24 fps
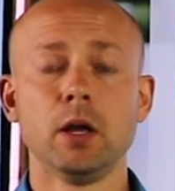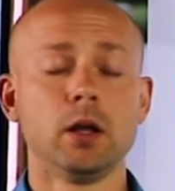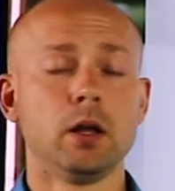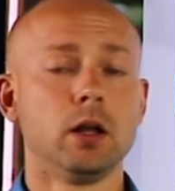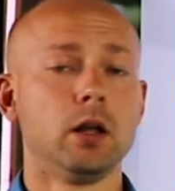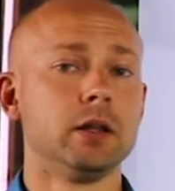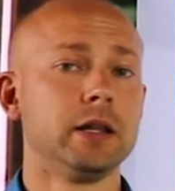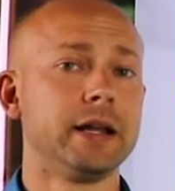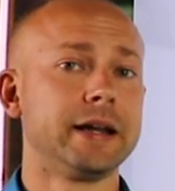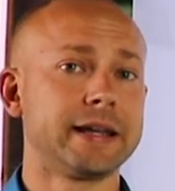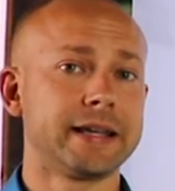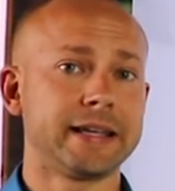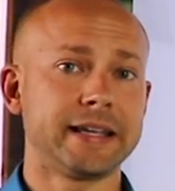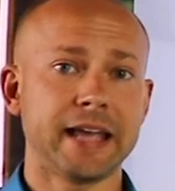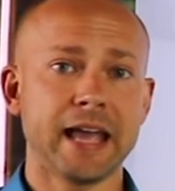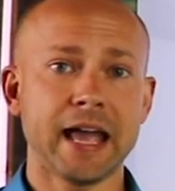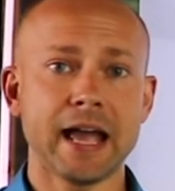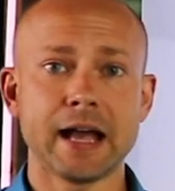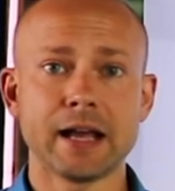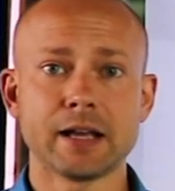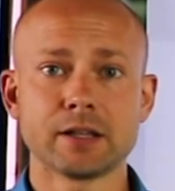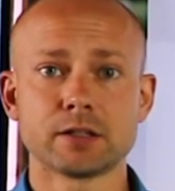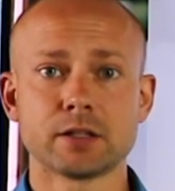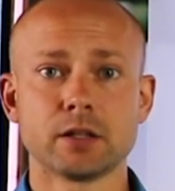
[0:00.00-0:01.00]
a lot of
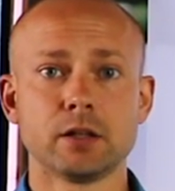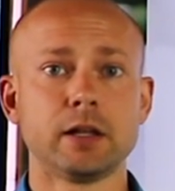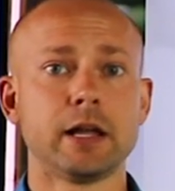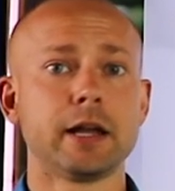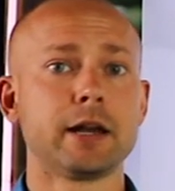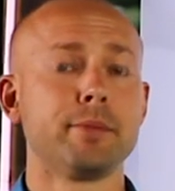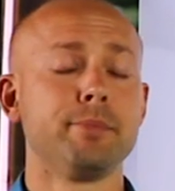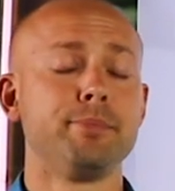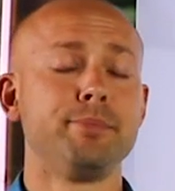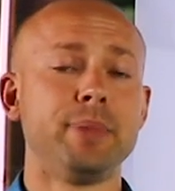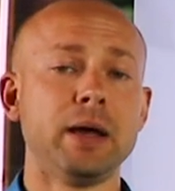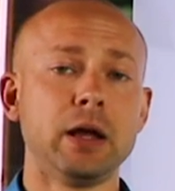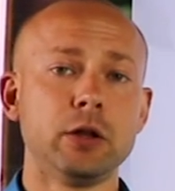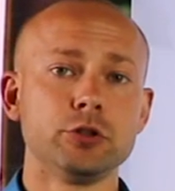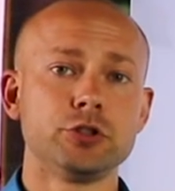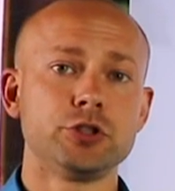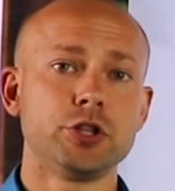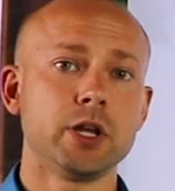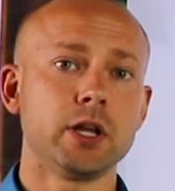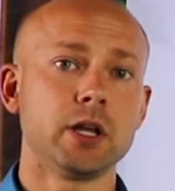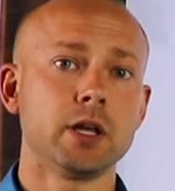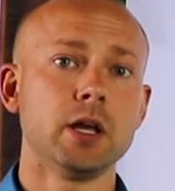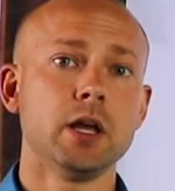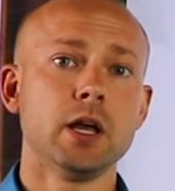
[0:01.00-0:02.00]
gas, a lot of
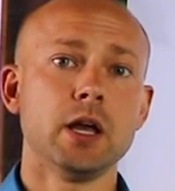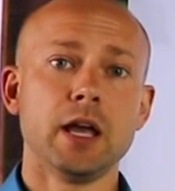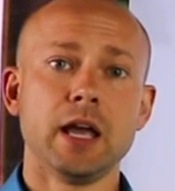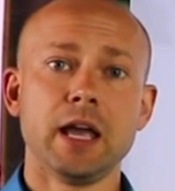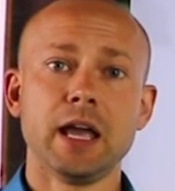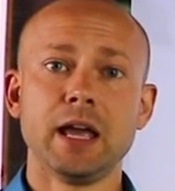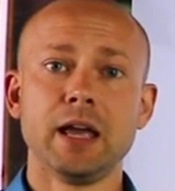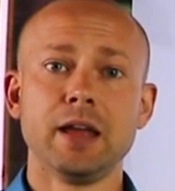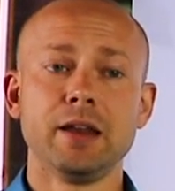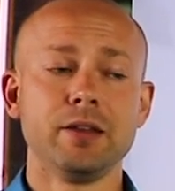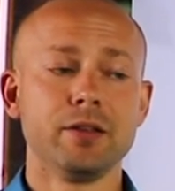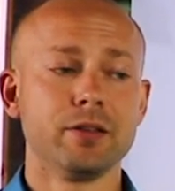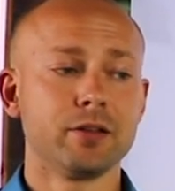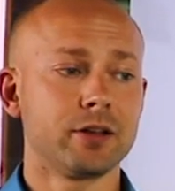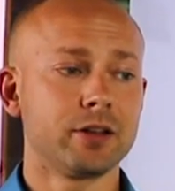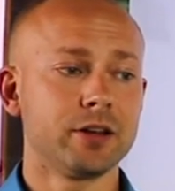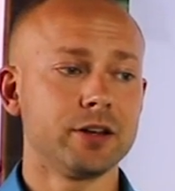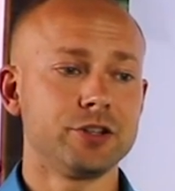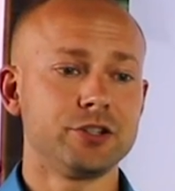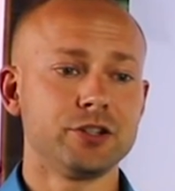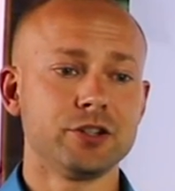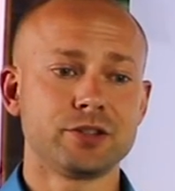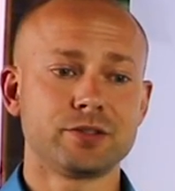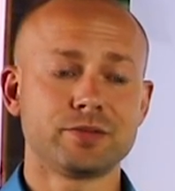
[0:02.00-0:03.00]
belching, and they're going
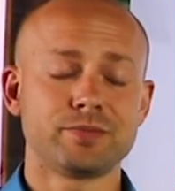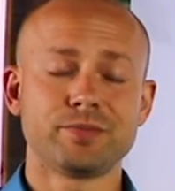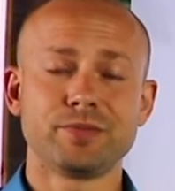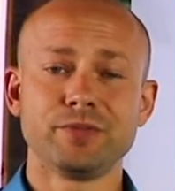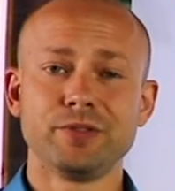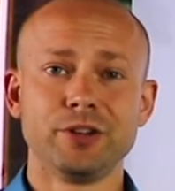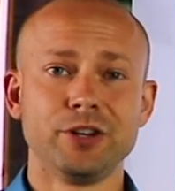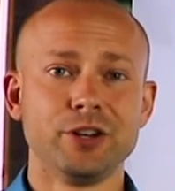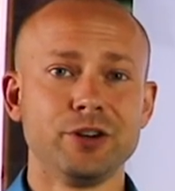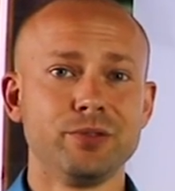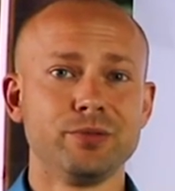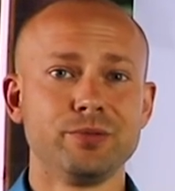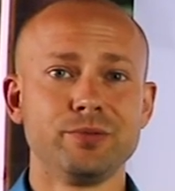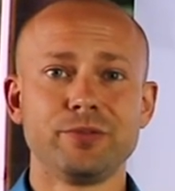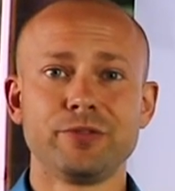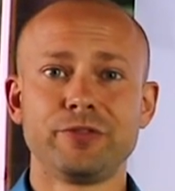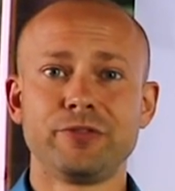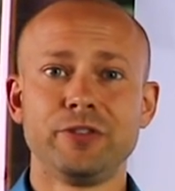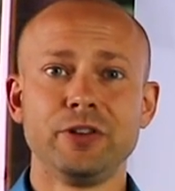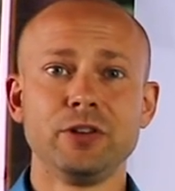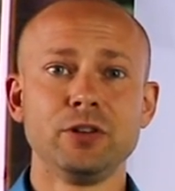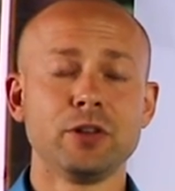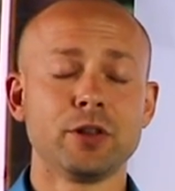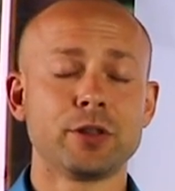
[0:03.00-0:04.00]
to just you know,
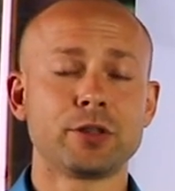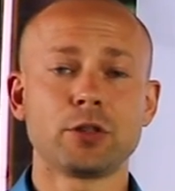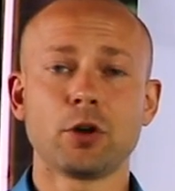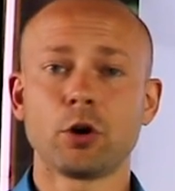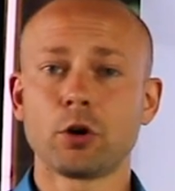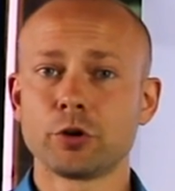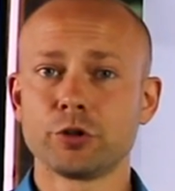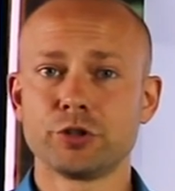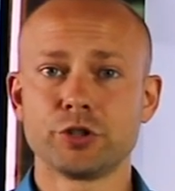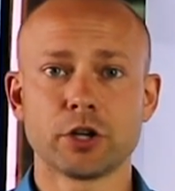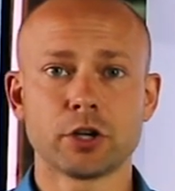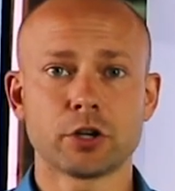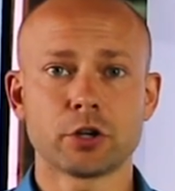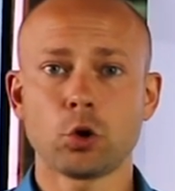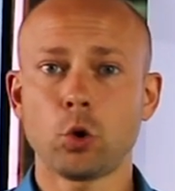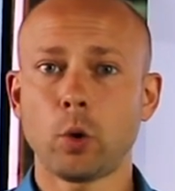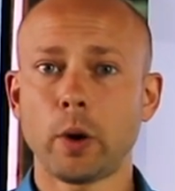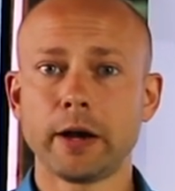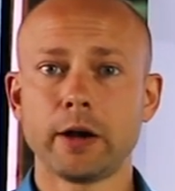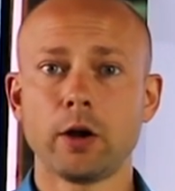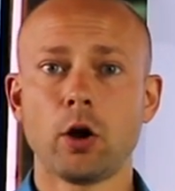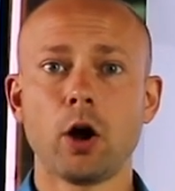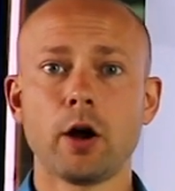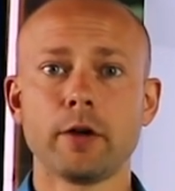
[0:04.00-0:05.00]
feel lethargic
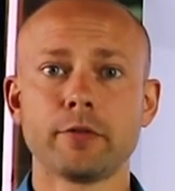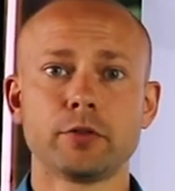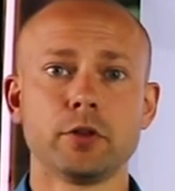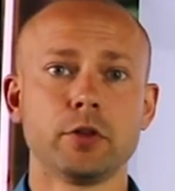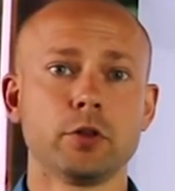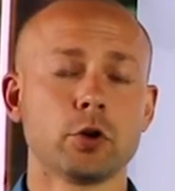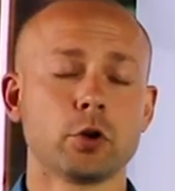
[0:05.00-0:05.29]
quite often.